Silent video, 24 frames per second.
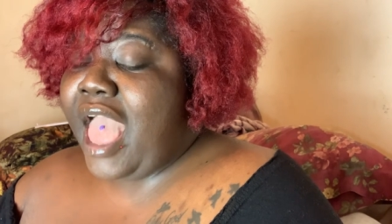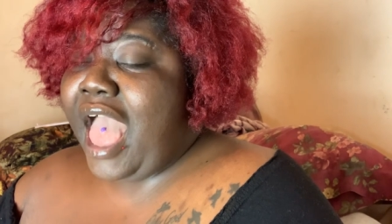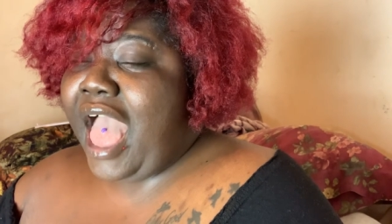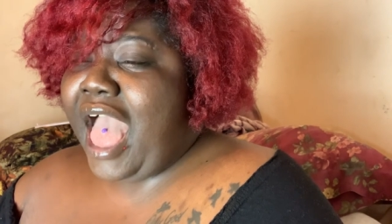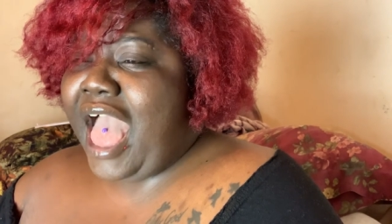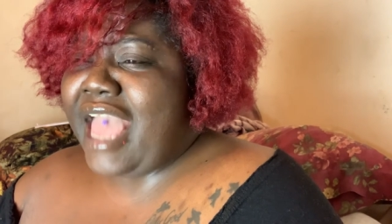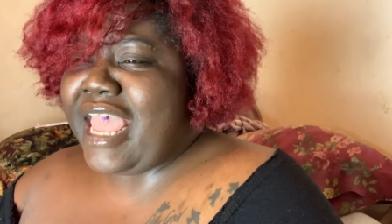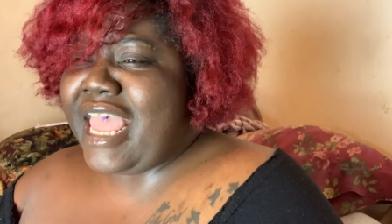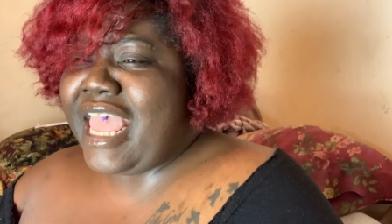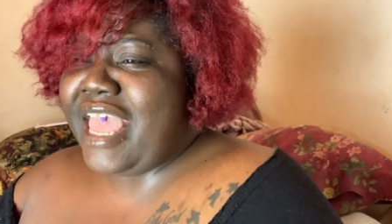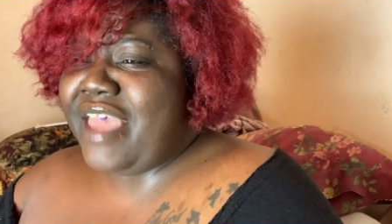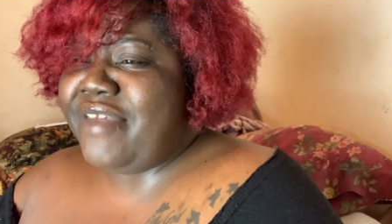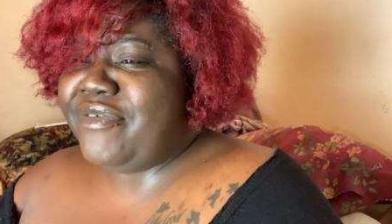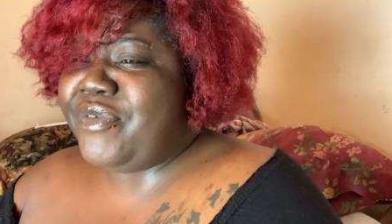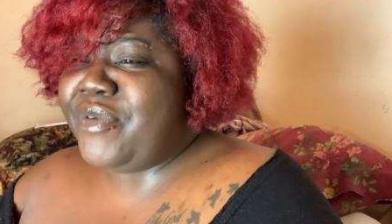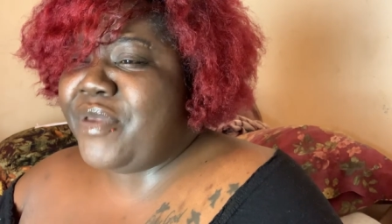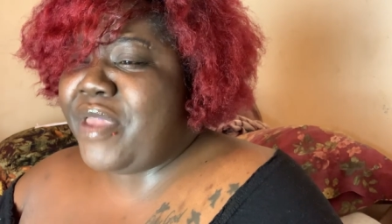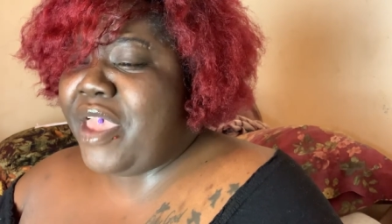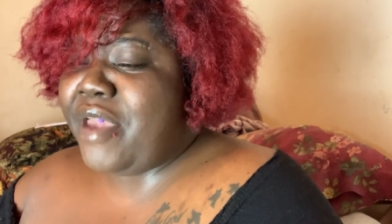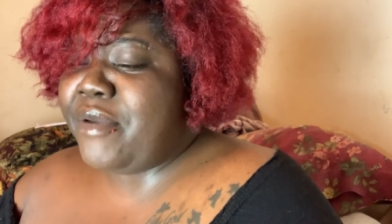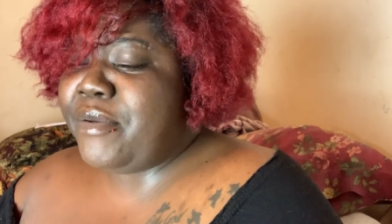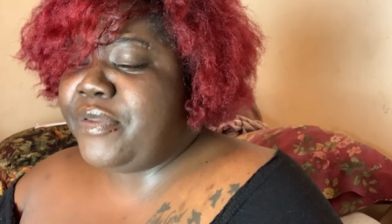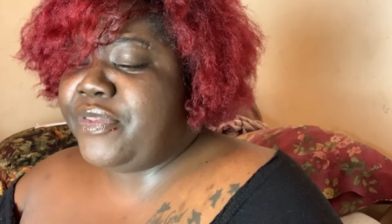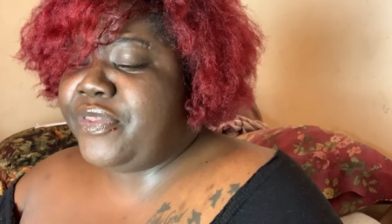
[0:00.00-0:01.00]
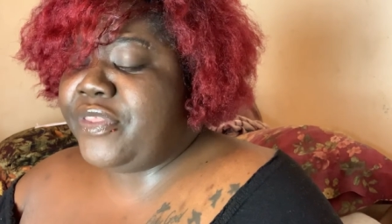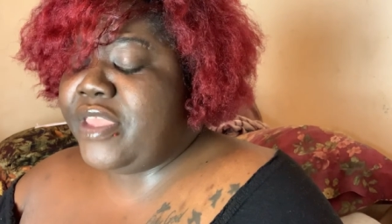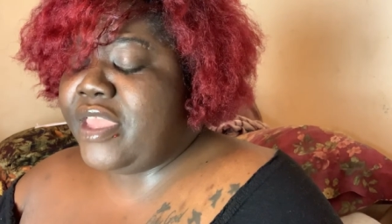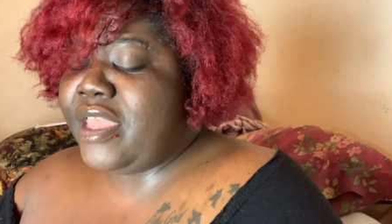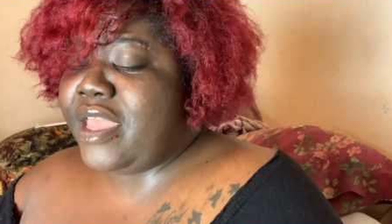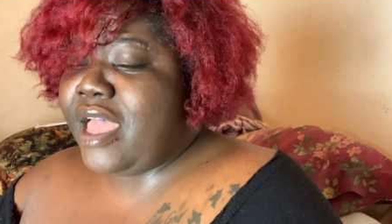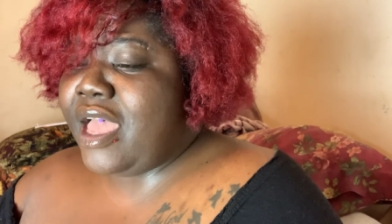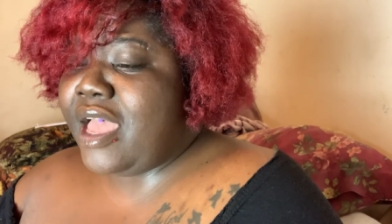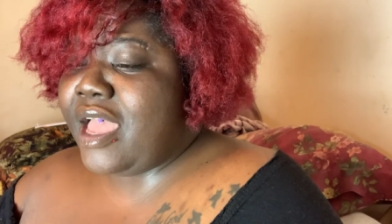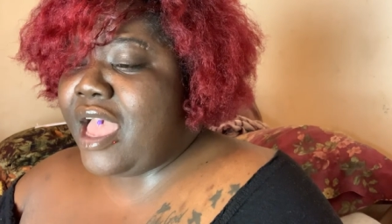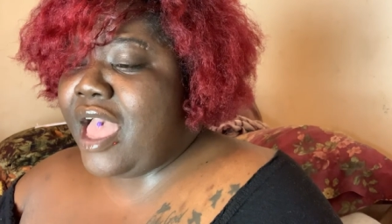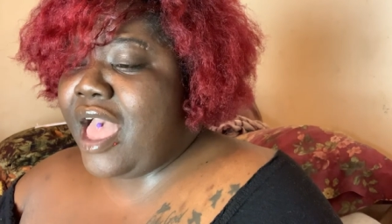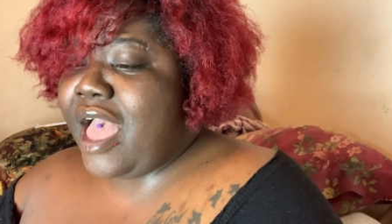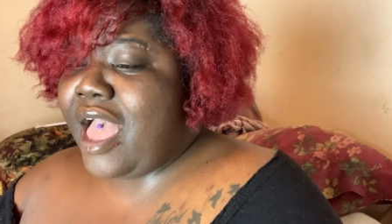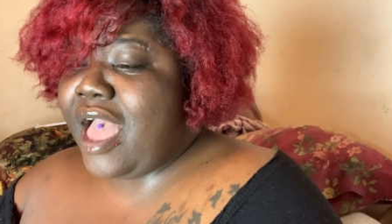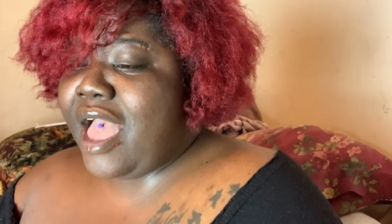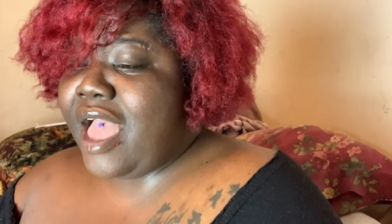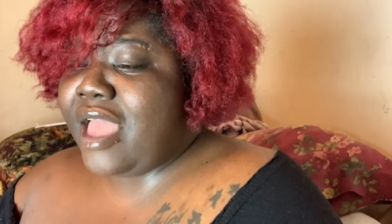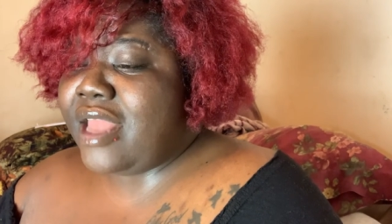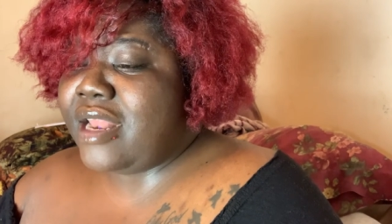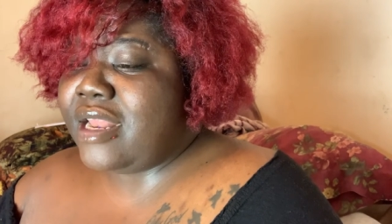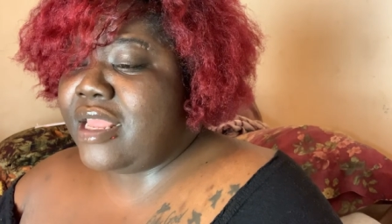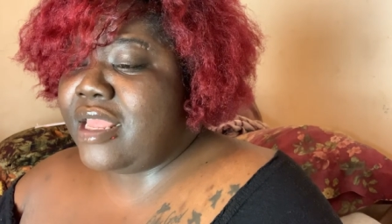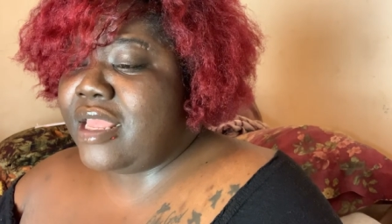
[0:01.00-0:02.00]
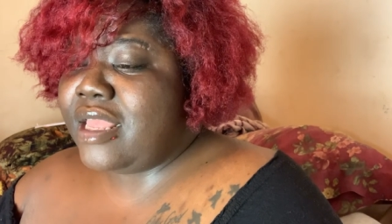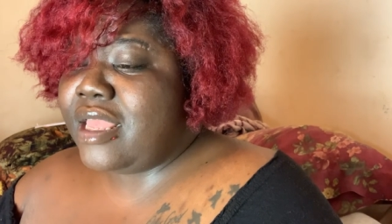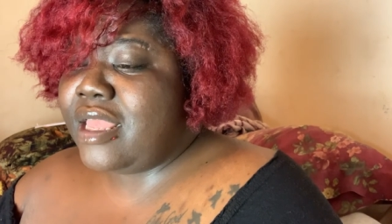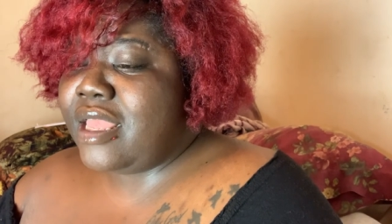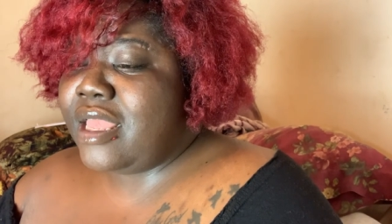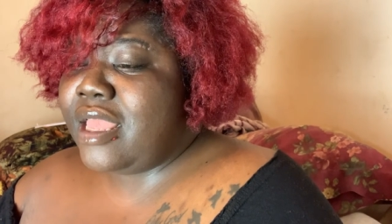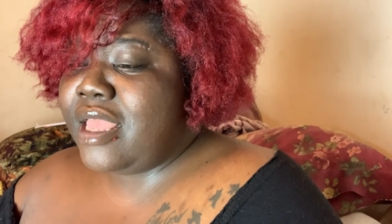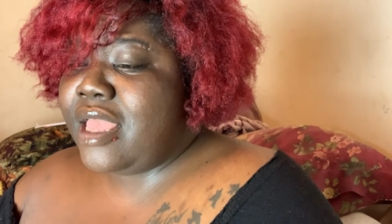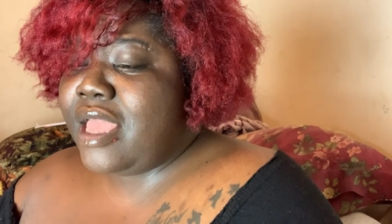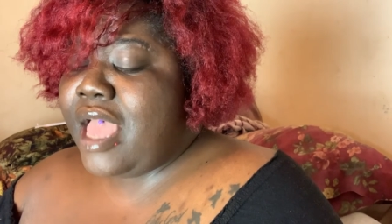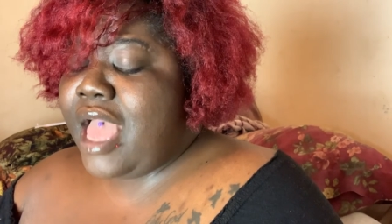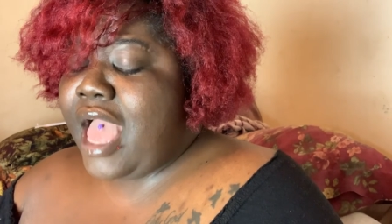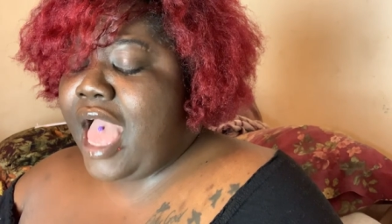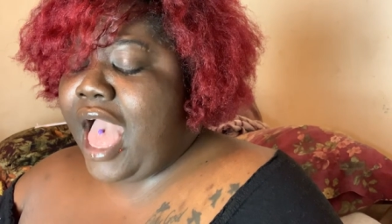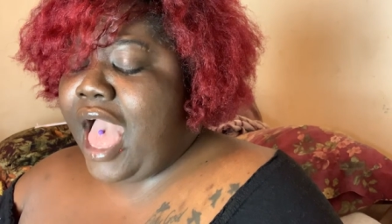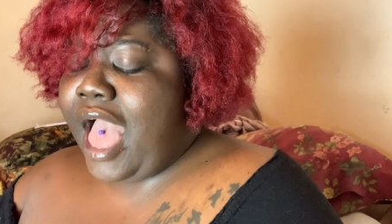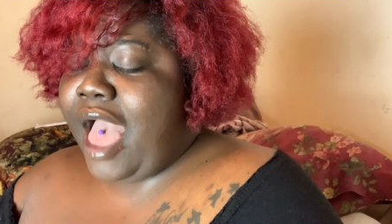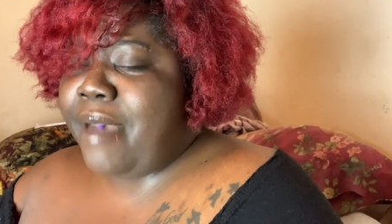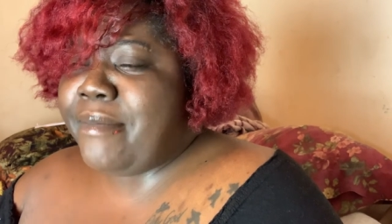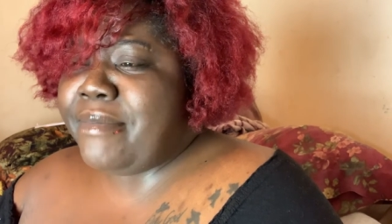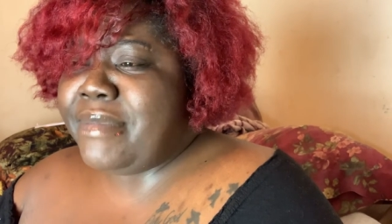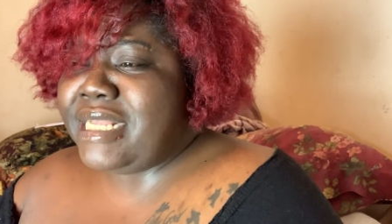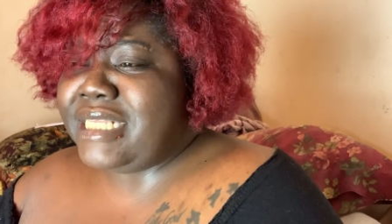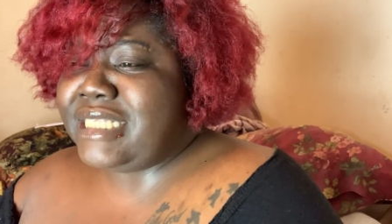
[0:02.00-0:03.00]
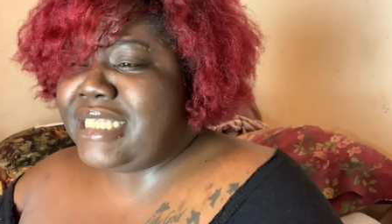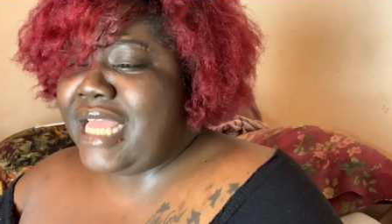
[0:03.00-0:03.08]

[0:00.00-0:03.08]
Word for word: I gave you everything I got. How many